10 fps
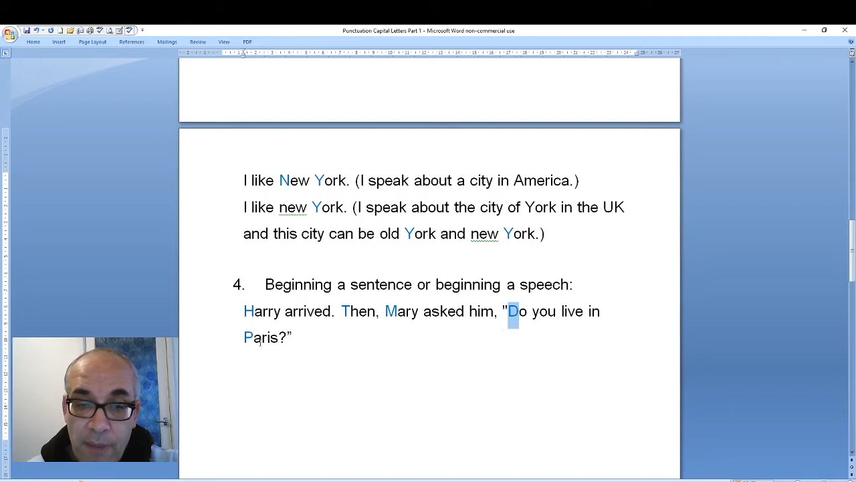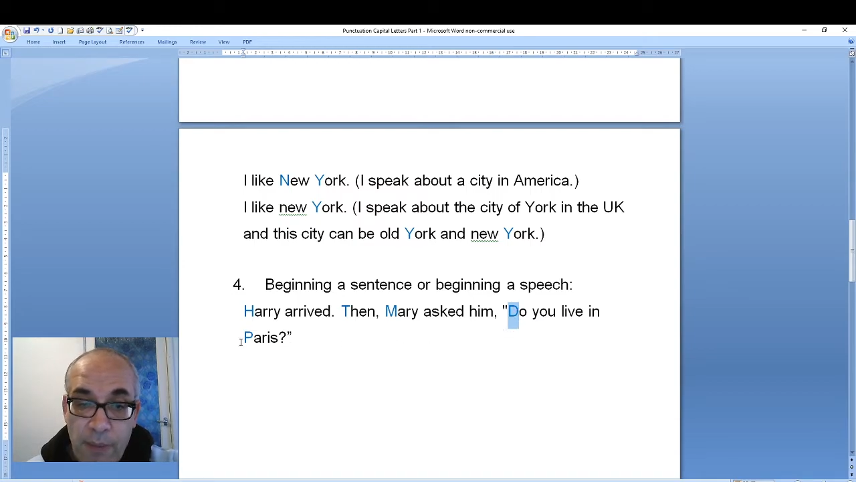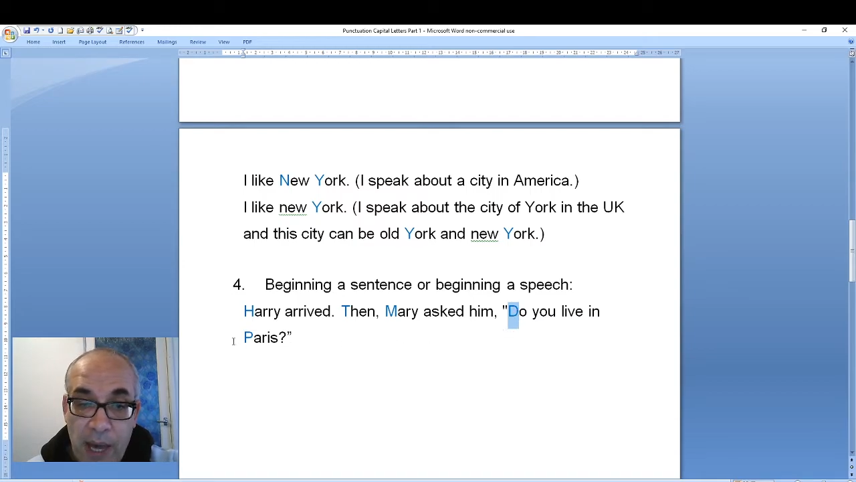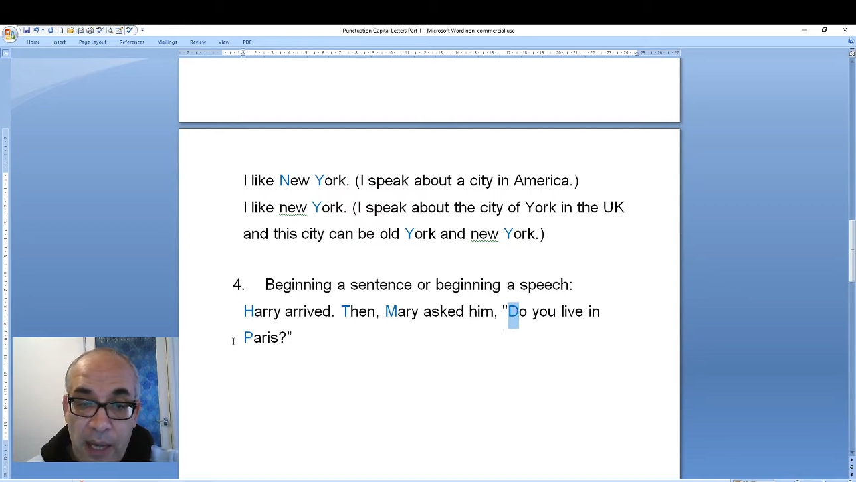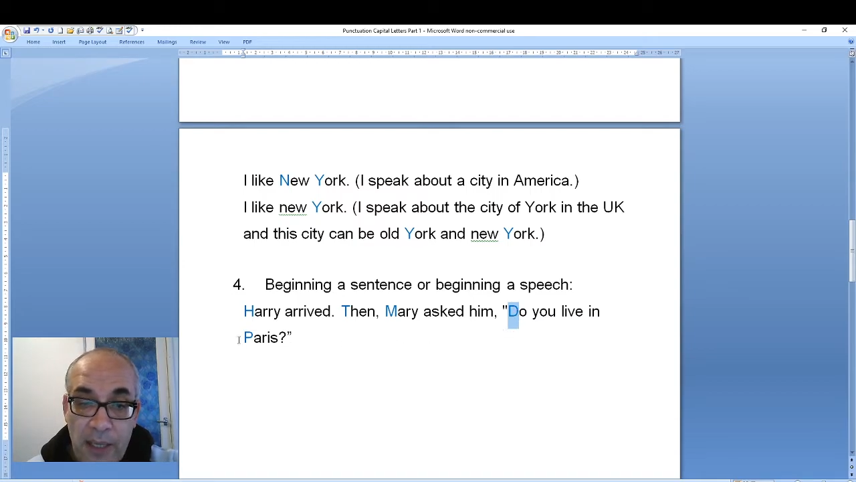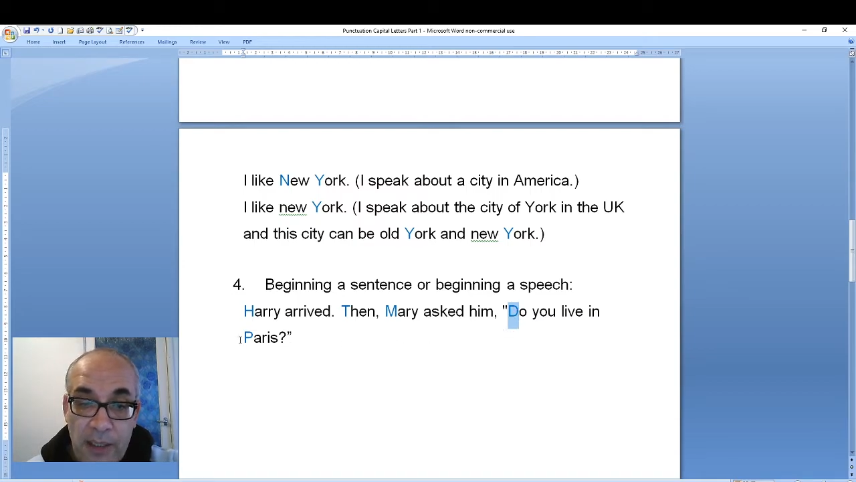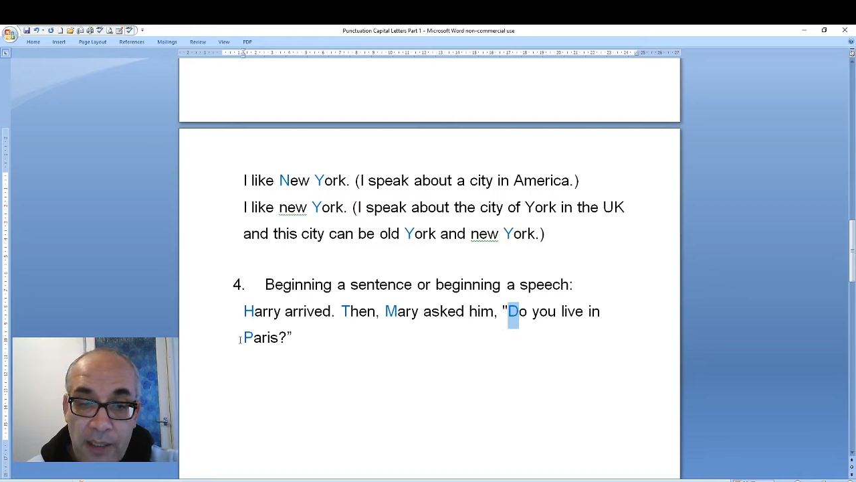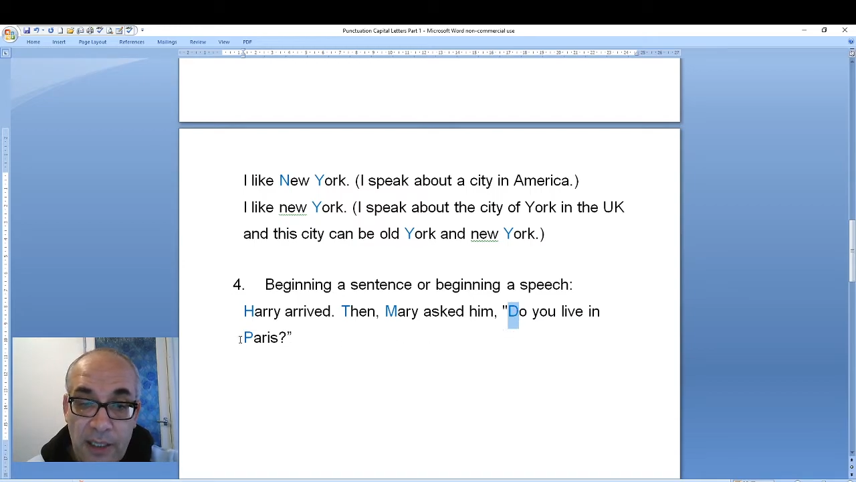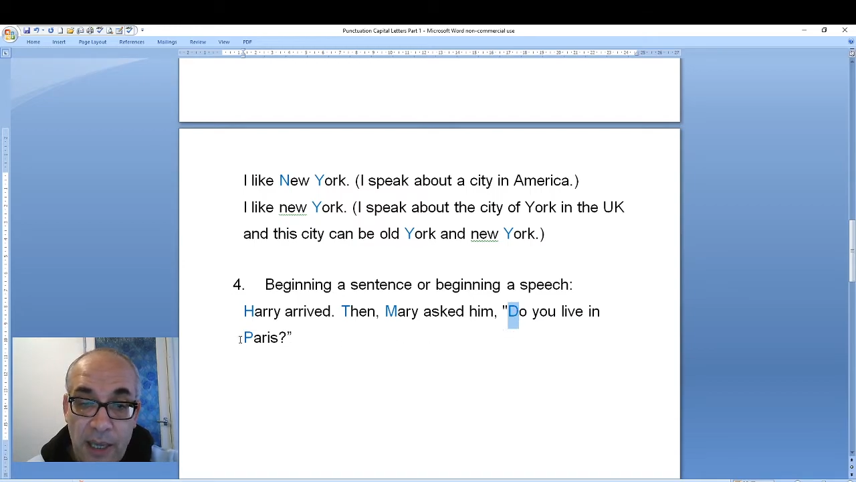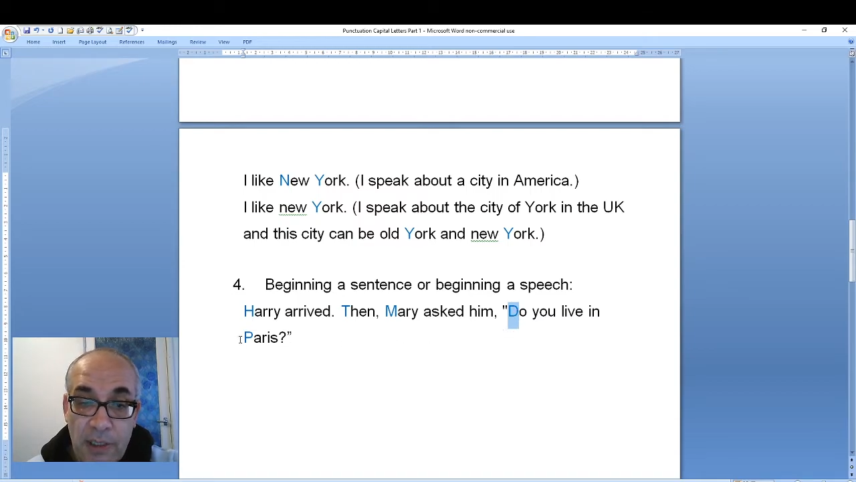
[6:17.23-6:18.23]
Paris is
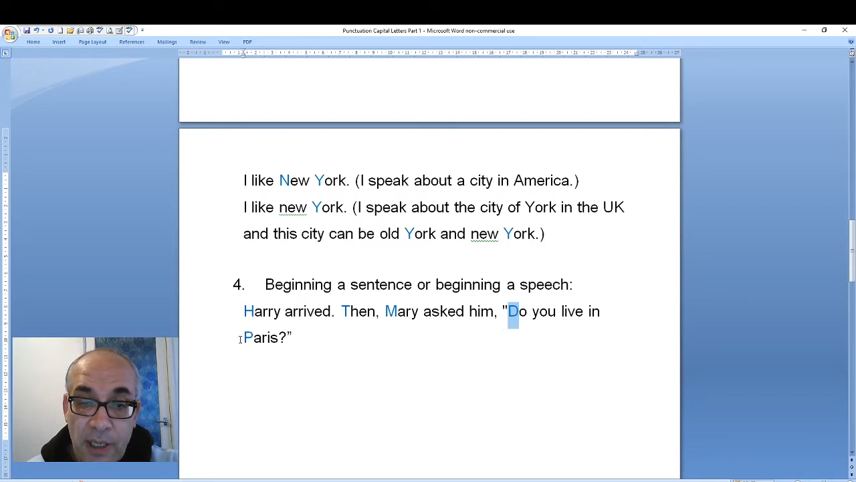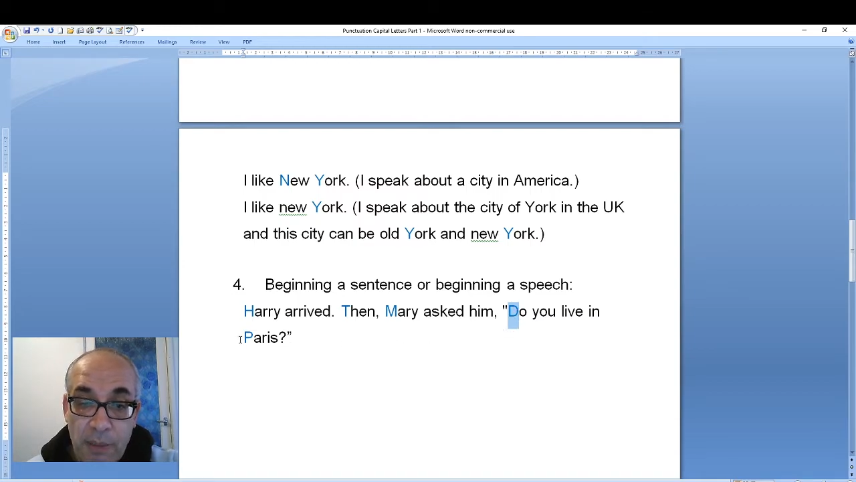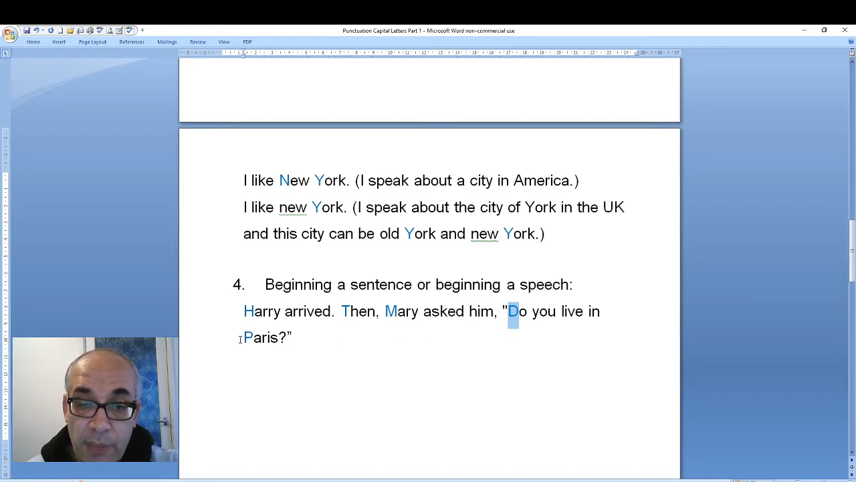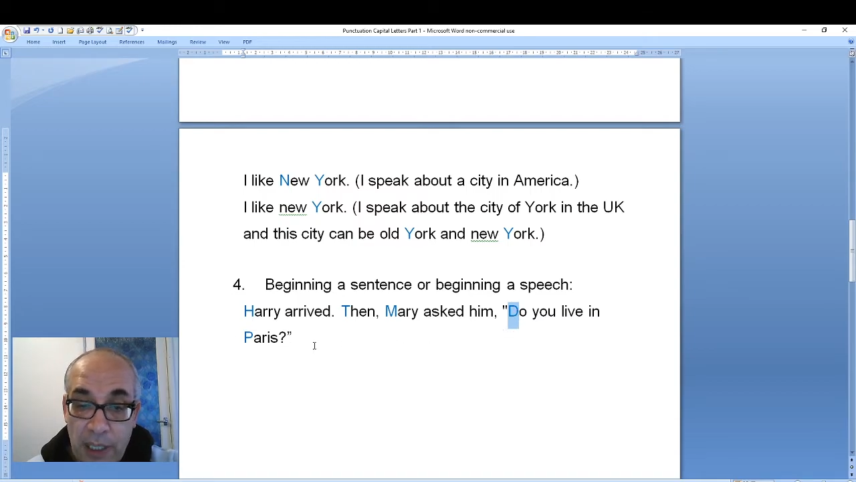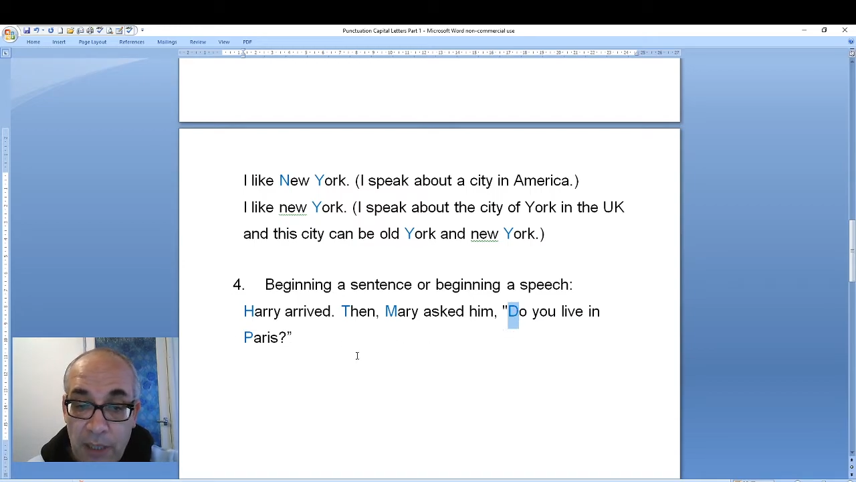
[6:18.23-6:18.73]
capital P